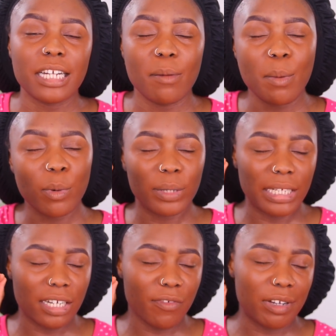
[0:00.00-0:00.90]
And I remember when I
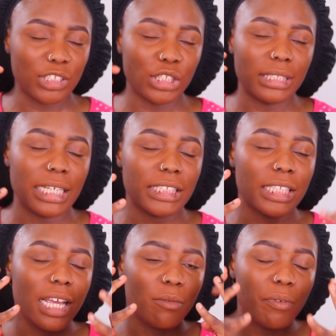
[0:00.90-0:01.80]
did a foundation
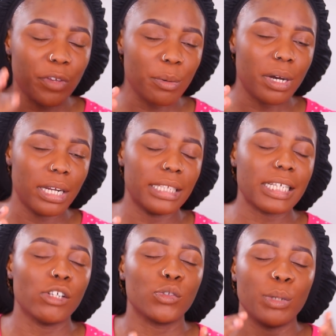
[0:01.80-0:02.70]
test review on it,
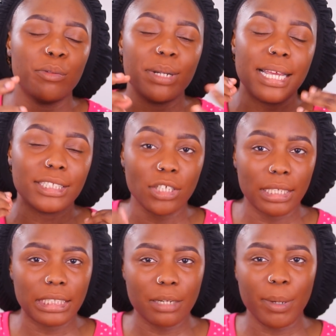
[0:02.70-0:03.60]
I was really, really
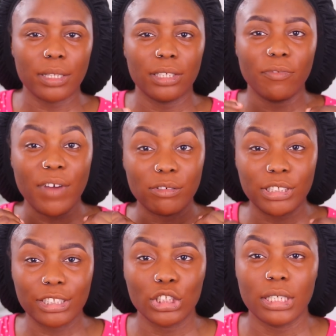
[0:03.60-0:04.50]
excited about the
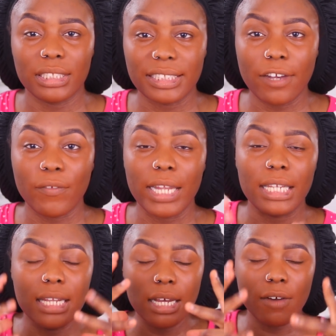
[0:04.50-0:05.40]
foundation itself. I
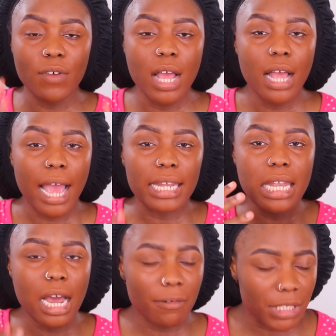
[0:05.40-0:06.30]
love, I love
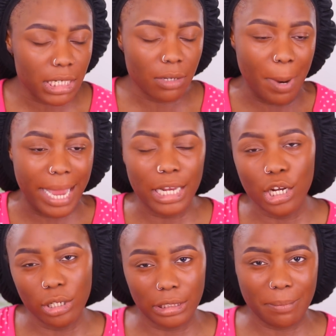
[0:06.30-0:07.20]
loved the way it
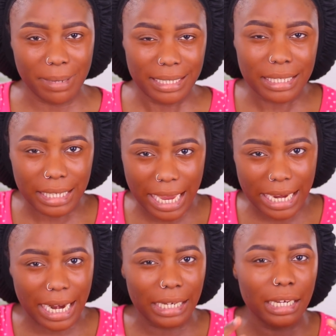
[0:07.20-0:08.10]
looked on my
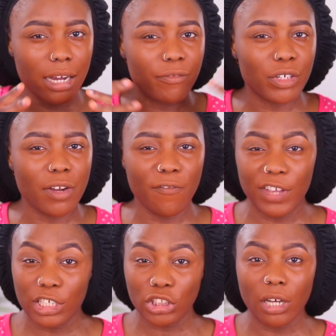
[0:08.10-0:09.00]
skin. I loved the
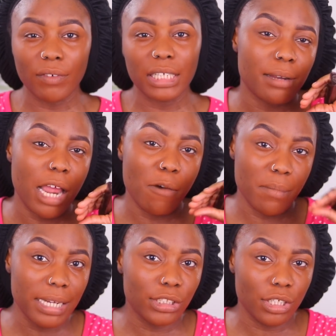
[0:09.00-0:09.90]
finish of it. Now,
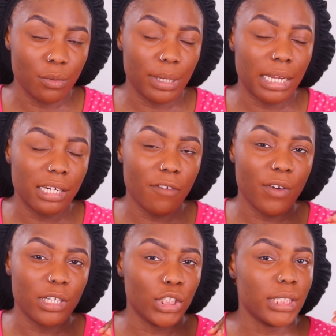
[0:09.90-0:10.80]
mind you, when I did the
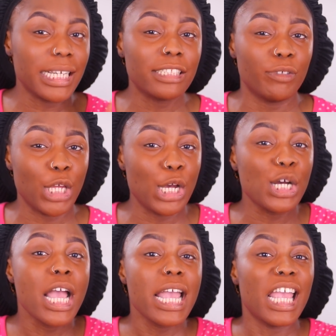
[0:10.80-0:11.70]
foundation test
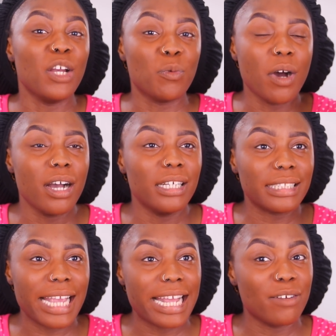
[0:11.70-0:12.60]
video, it was
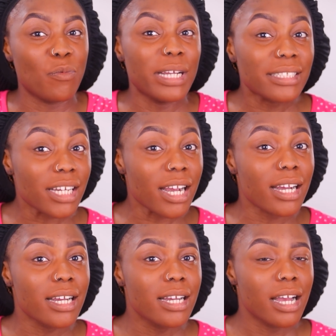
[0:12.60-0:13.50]
in winter.
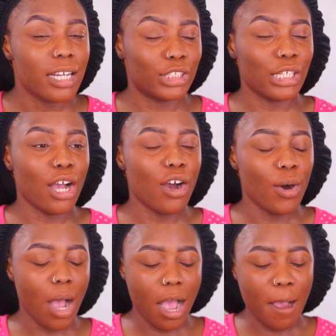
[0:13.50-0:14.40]

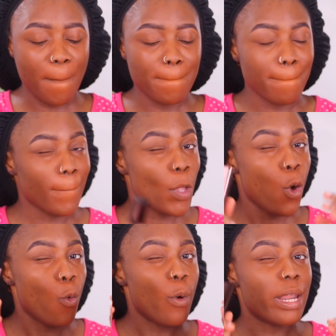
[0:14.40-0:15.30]
So, um,
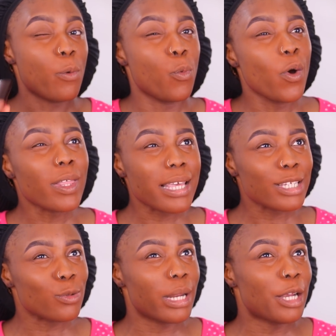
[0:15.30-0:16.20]
when I wore
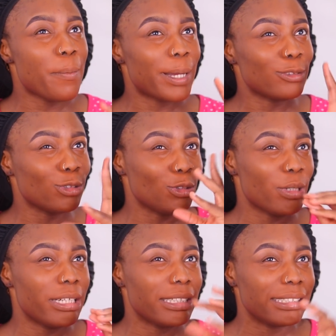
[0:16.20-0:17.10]
this, when I go back to
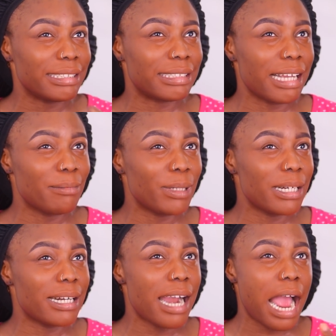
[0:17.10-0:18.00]
Australia in summer,
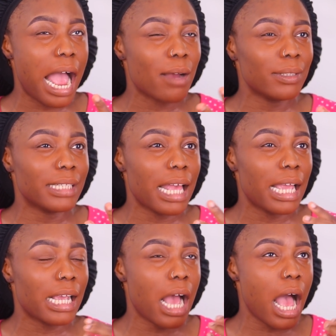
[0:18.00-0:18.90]
I was
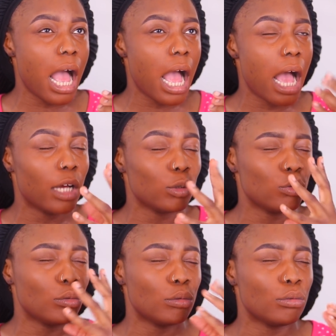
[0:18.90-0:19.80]
like,
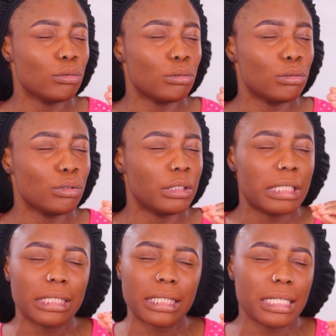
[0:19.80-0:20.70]
oh, ooh,
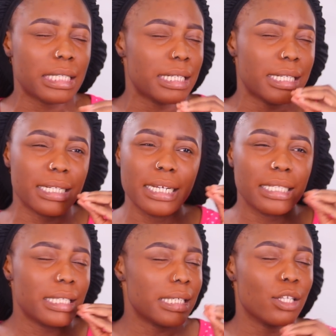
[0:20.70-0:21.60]
this, this,
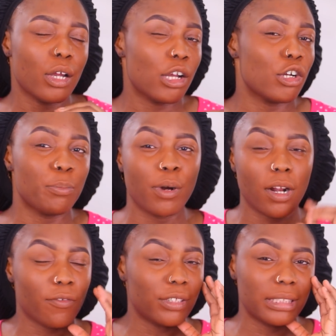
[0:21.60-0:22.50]
this is not a good
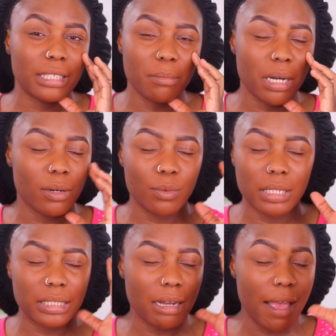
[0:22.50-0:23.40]
product for summer
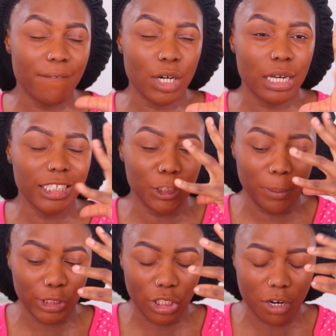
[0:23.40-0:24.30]
whatsoever,
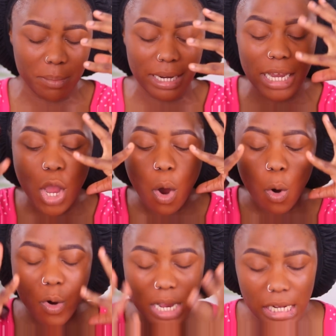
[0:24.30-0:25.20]
especially on my
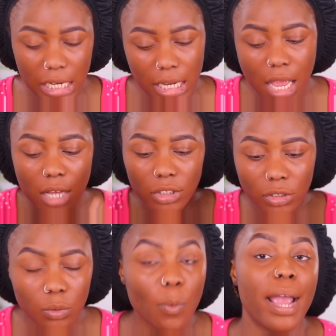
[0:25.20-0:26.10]
oily,
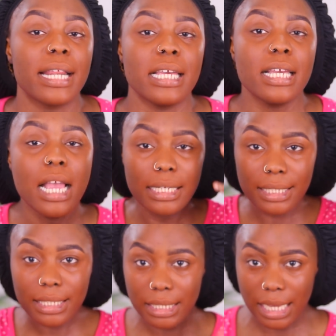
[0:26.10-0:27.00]
sweaty
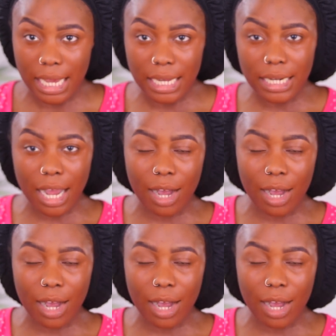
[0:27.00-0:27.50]
skin.